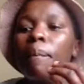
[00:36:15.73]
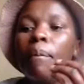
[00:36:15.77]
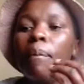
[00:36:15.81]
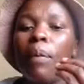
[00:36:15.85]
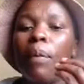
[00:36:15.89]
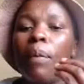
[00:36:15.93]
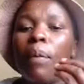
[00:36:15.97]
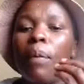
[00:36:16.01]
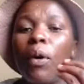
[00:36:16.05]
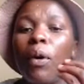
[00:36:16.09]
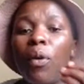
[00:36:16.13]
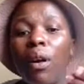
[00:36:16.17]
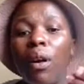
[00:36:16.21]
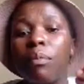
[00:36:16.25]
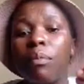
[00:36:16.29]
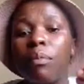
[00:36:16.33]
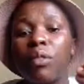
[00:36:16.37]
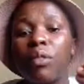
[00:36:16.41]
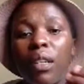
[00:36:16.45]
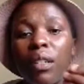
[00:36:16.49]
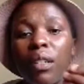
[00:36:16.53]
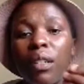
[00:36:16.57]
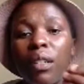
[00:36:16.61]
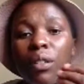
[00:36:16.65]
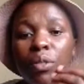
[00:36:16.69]
But what I'm
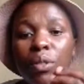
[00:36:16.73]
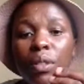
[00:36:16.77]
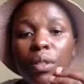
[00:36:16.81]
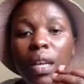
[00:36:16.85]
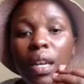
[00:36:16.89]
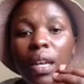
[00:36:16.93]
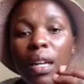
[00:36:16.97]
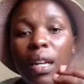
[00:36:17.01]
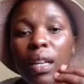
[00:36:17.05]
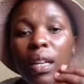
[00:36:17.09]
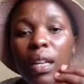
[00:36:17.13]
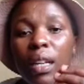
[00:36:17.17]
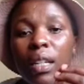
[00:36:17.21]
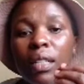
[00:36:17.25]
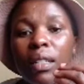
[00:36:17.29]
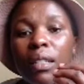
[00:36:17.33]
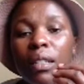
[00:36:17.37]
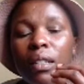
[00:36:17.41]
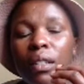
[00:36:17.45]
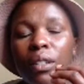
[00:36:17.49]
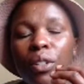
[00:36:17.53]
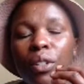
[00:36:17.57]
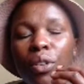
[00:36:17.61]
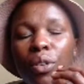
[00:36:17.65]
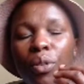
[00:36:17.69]
trying to say
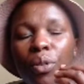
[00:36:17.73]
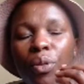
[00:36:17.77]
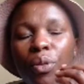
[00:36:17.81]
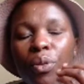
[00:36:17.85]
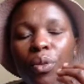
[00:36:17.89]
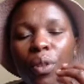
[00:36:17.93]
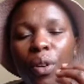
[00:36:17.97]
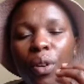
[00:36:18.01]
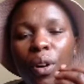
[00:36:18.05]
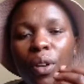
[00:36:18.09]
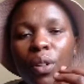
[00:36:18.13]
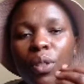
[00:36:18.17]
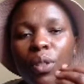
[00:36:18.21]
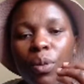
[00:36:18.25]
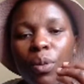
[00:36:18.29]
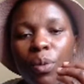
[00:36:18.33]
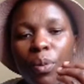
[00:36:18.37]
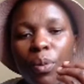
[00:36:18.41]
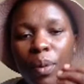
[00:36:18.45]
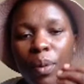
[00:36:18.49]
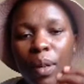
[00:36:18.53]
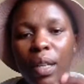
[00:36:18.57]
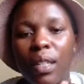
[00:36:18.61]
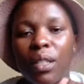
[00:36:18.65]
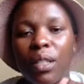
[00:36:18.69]
is you do not
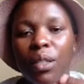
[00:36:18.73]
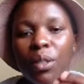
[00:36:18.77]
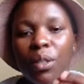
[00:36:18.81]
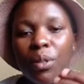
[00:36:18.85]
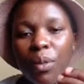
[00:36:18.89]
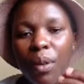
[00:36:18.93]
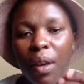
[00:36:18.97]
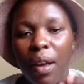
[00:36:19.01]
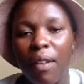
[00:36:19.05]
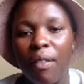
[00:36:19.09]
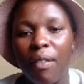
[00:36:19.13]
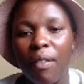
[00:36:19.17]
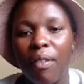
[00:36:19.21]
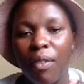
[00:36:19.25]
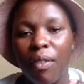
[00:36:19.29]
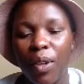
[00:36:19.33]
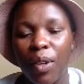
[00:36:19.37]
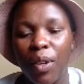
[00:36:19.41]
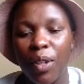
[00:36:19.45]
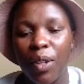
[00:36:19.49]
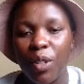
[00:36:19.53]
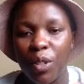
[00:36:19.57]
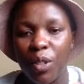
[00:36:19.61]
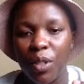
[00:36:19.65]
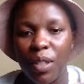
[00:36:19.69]
want to ever
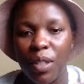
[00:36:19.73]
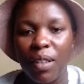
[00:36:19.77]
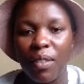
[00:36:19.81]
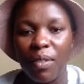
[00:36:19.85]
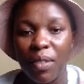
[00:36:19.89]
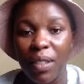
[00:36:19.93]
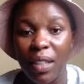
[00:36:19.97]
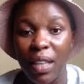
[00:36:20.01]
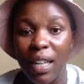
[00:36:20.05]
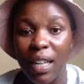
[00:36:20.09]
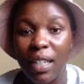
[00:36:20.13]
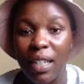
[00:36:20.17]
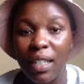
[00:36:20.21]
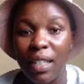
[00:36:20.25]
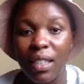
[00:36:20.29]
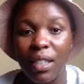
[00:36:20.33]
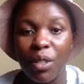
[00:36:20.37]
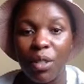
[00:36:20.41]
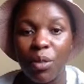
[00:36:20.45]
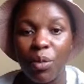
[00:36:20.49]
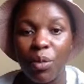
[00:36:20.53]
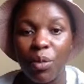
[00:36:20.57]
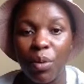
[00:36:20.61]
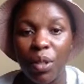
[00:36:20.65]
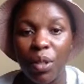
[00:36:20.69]
find yourself in that
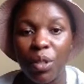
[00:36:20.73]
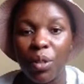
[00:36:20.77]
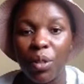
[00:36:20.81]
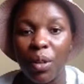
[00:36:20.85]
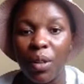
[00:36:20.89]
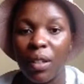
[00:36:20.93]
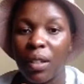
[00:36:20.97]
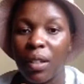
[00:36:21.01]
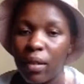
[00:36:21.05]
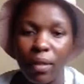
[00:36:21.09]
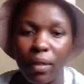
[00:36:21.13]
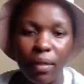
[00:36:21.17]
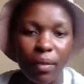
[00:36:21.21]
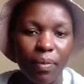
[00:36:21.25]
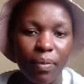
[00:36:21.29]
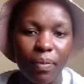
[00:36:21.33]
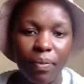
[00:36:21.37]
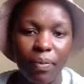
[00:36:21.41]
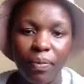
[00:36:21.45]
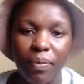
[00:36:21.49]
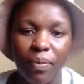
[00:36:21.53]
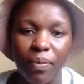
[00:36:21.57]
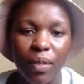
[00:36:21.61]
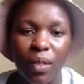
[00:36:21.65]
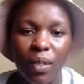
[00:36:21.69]
situation. No,
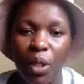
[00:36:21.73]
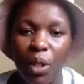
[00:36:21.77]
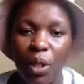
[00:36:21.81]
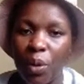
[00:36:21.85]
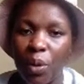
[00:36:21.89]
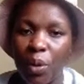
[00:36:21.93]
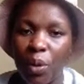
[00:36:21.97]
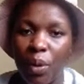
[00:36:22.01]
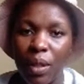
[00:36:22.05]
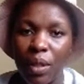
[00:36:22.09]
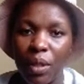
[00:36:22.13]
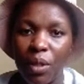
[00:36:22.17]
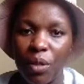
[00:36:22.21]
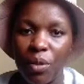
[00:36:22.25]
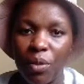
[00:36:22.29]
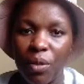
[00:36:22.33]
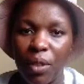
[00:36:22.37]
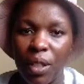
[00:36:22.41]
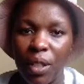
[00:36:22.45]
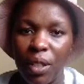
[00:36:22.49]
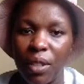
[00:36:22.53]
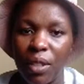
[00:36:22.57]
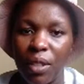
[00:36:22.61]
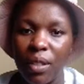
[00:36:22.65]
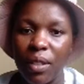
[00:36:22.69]
you don't want to
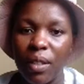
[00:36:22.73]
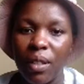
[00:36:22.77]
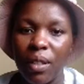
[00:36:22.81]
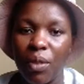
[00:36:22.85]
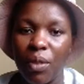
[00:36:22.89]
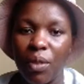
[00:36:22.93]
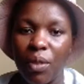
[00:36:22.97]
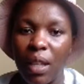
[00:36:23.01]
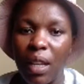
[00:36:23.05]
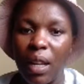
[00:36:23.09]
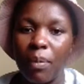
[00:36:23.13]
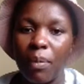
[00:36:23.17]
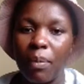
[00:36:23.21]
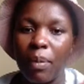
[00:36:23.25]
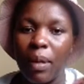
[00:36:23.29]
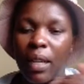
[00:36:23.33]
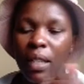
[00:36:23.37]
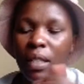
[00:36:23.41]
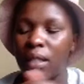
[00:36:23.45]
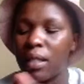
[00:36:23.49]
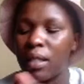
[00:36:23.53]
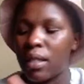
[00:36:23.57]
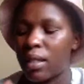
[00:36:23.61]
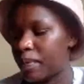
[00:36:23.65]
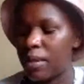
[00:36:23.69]
find yourself in that
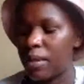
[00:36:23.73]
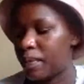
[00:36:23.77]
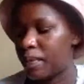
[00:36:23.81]
place.